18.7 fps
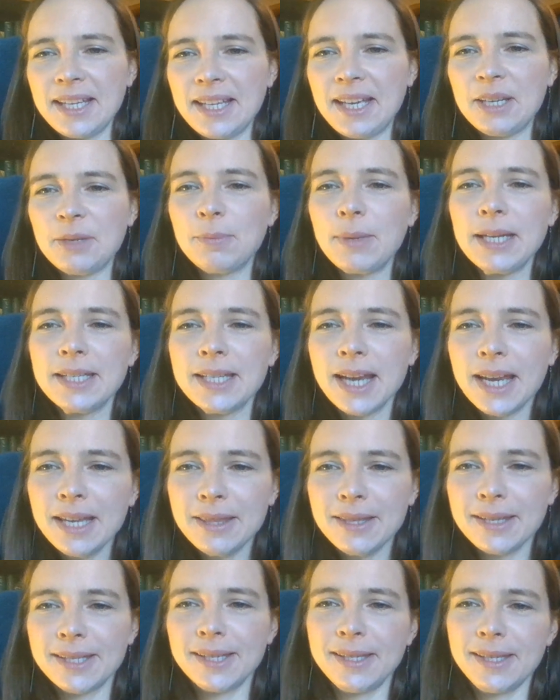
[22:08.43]
And
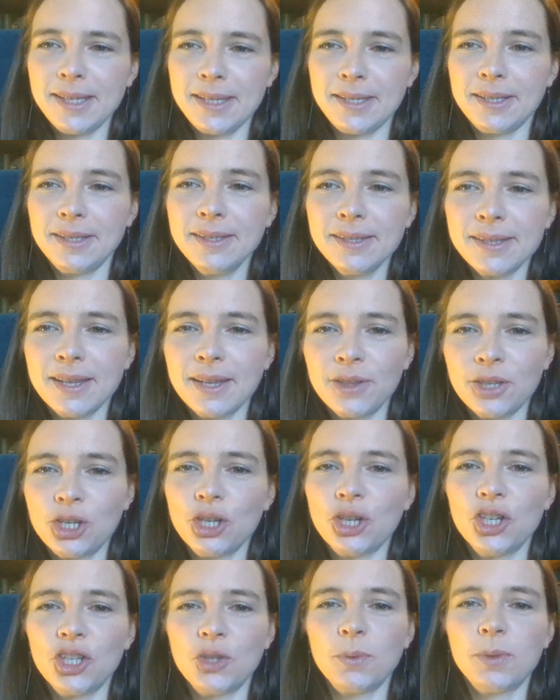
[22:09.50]
maintained this insistence that the
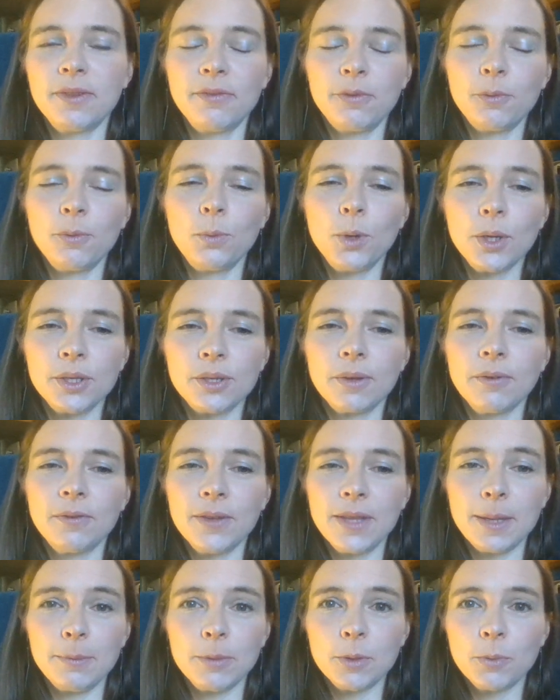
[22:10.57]
charge was
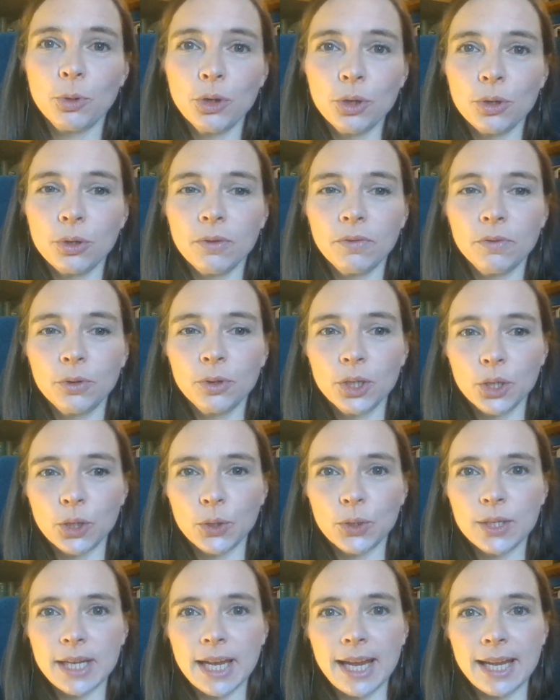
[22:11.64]
for them to prove for a
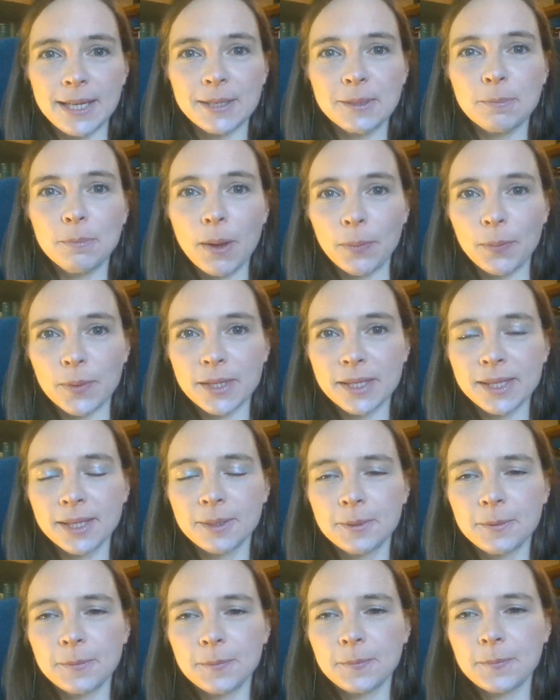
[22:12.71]
good 8 months.
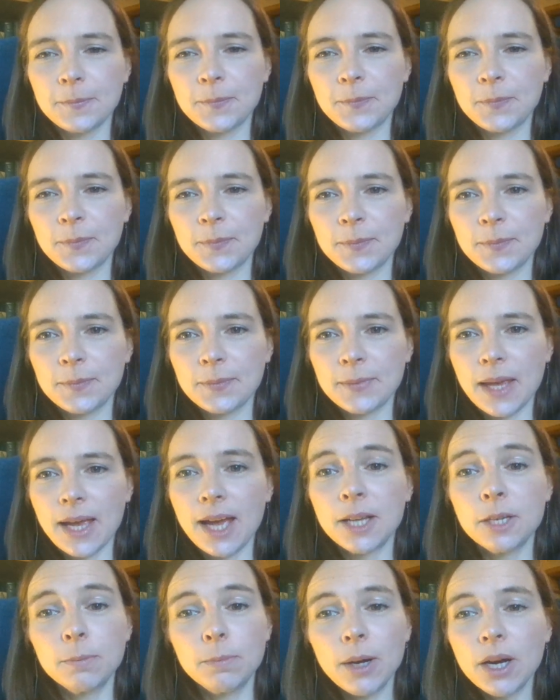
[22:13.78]

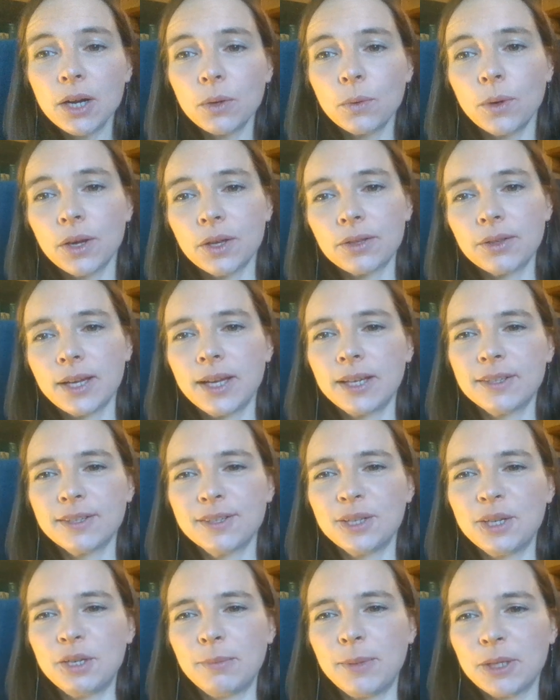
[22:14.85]
And Barkworth had a
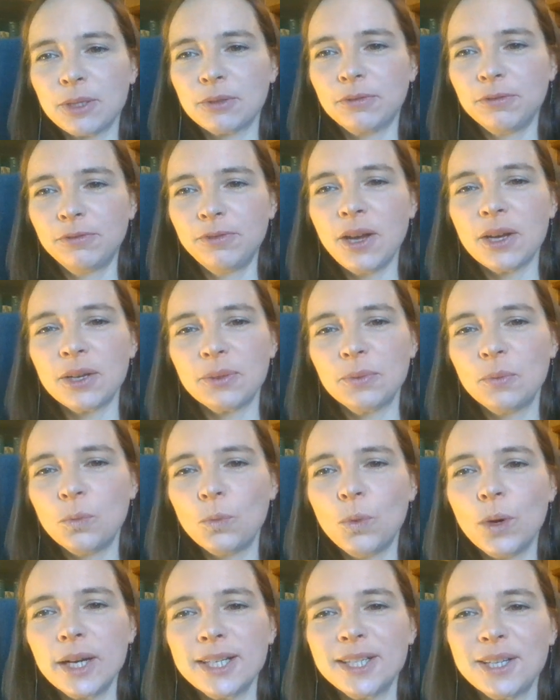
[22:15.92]
certain amount of fun
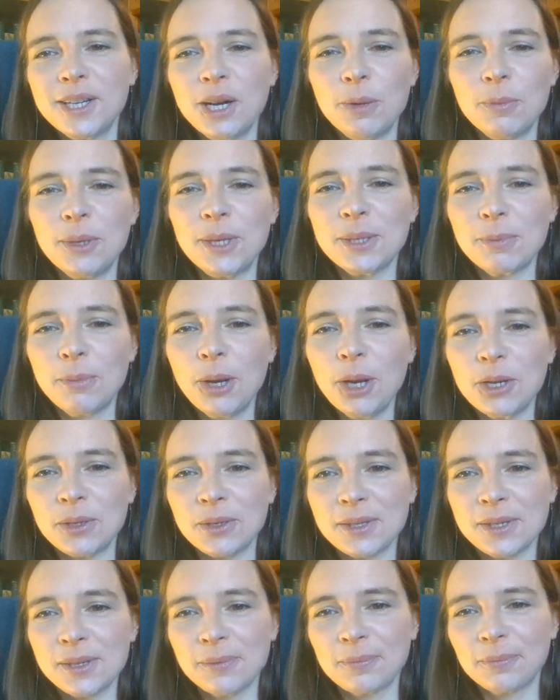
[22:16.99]
winding up his
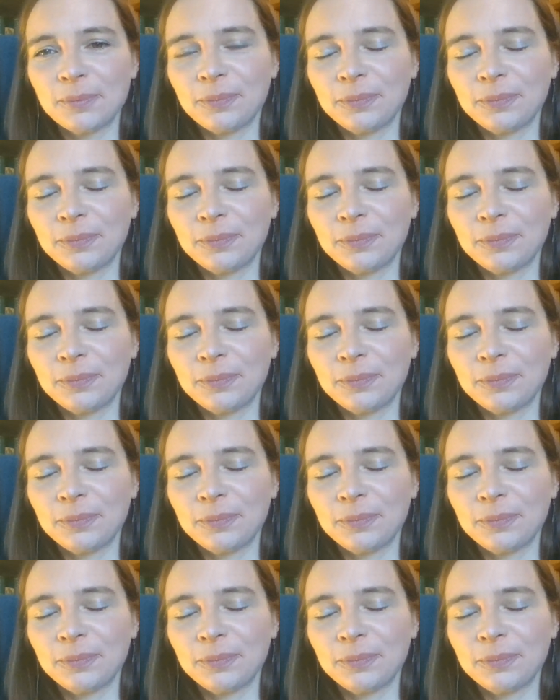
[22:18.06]
opponents.